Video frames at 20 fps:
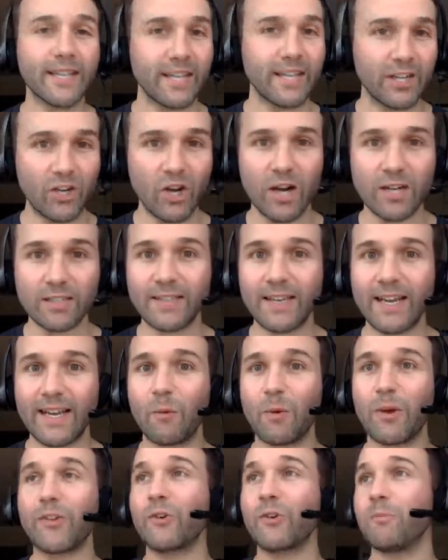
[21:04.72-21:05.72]
to get knocked
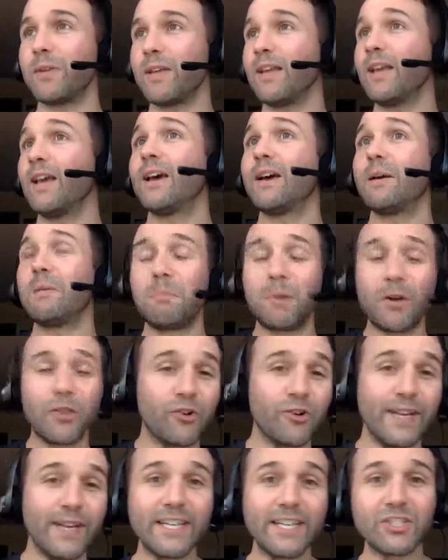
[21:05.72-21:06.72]
down, whether it be
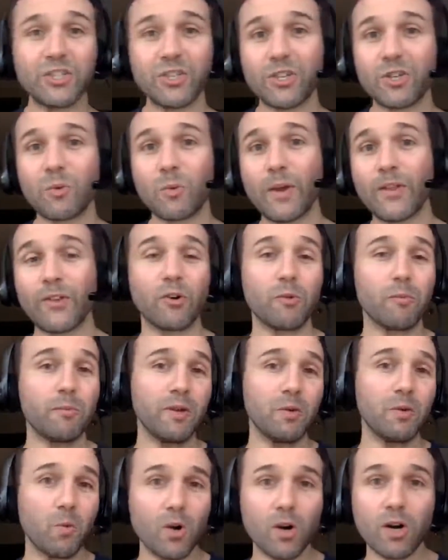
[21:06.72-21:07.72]
Mother Nature, whether it
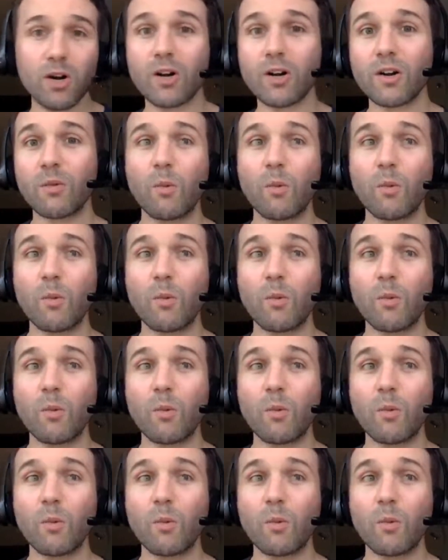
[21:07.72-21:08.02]
be work,